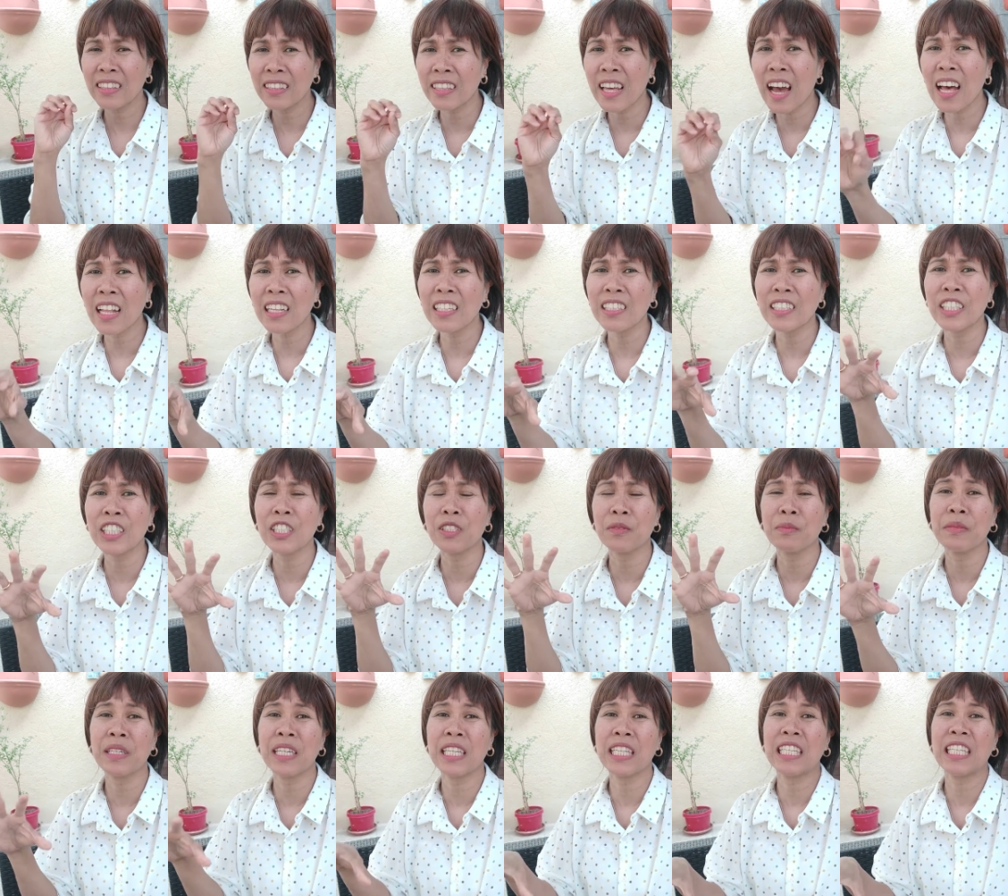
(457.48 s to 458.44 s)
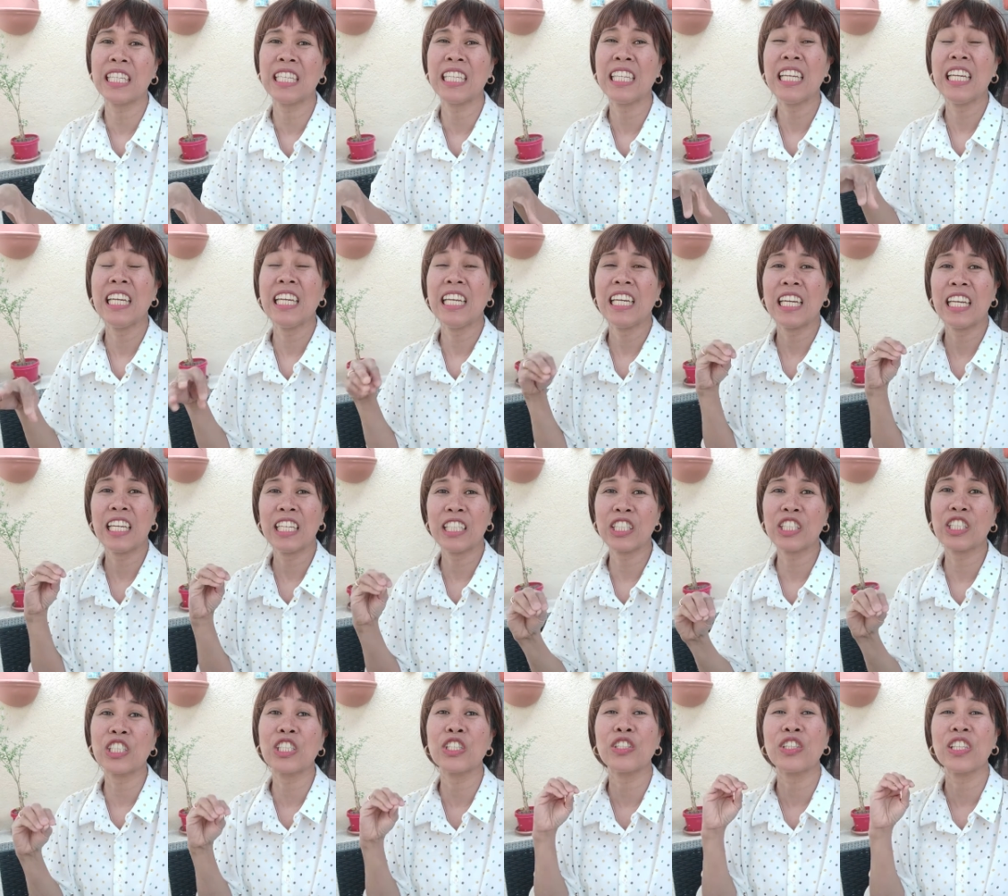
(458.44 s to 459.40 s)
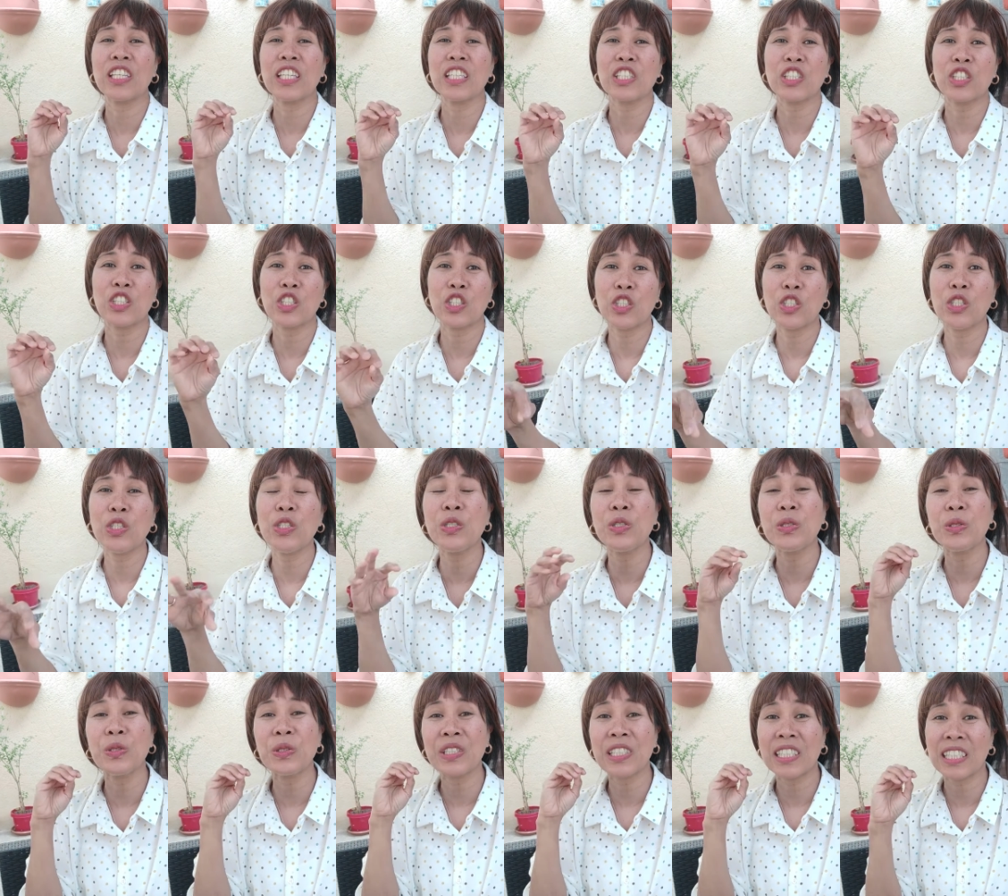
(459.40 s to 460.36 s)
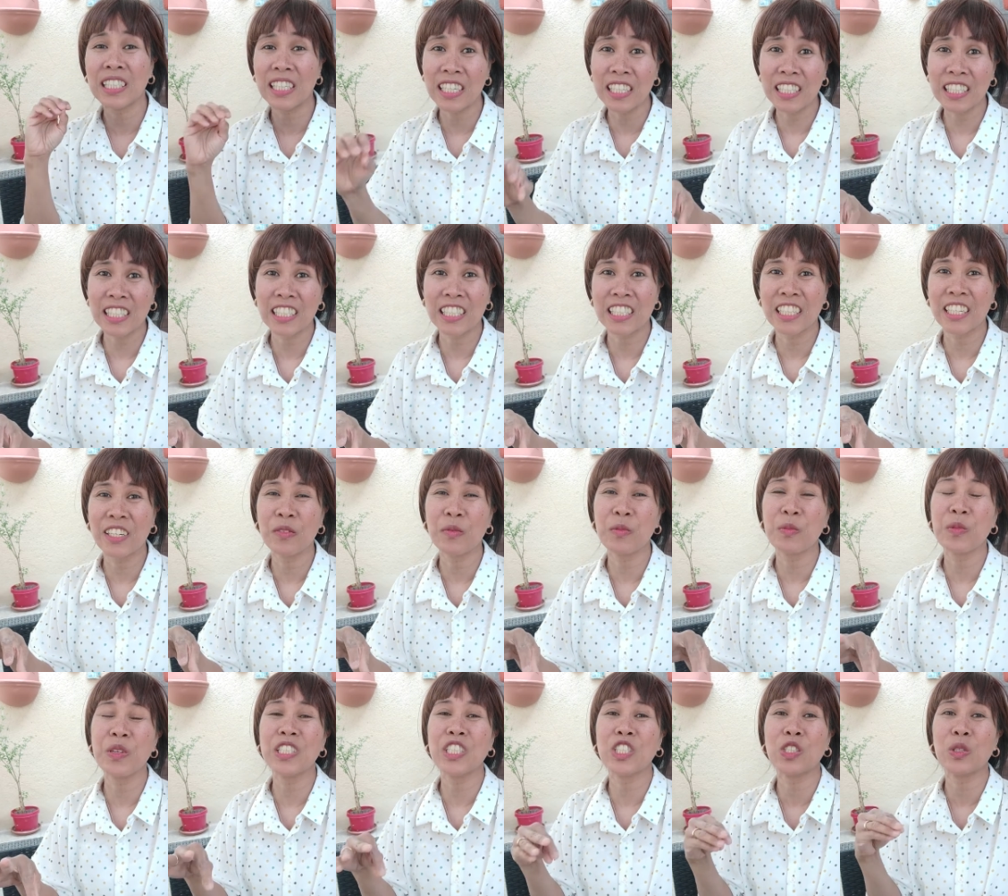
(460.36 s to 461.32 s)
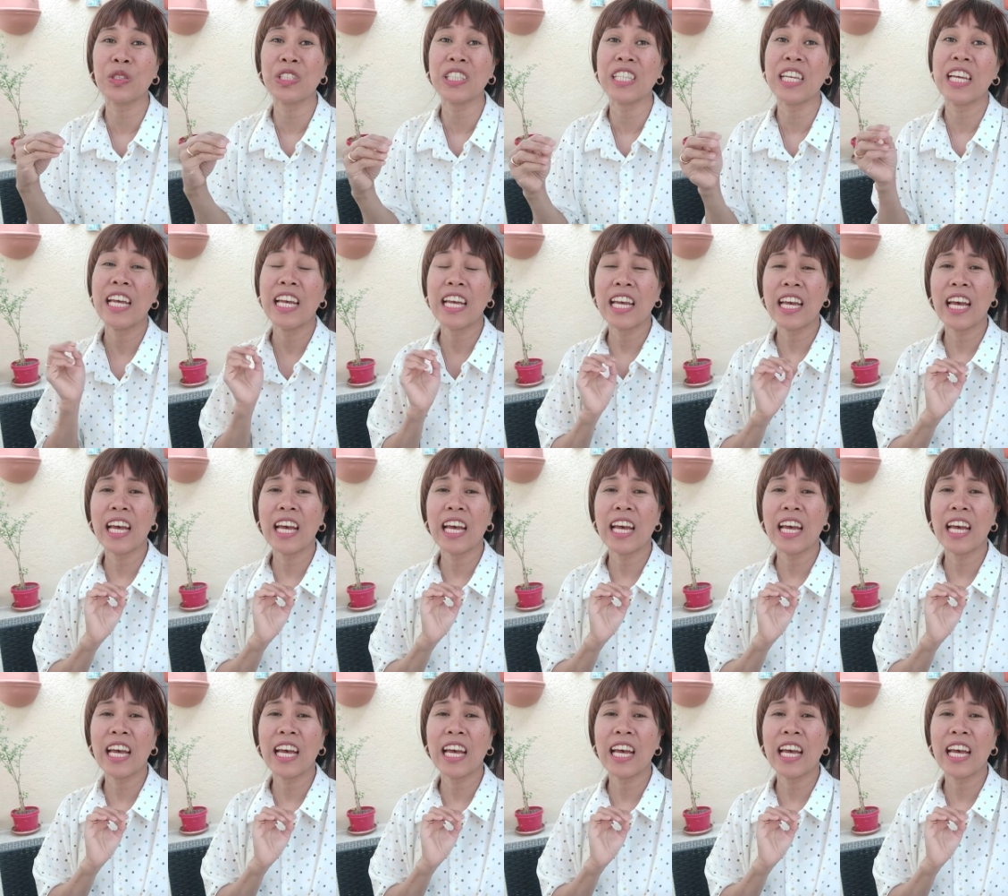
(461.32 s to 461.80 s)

dollars, money, into this new system, which will,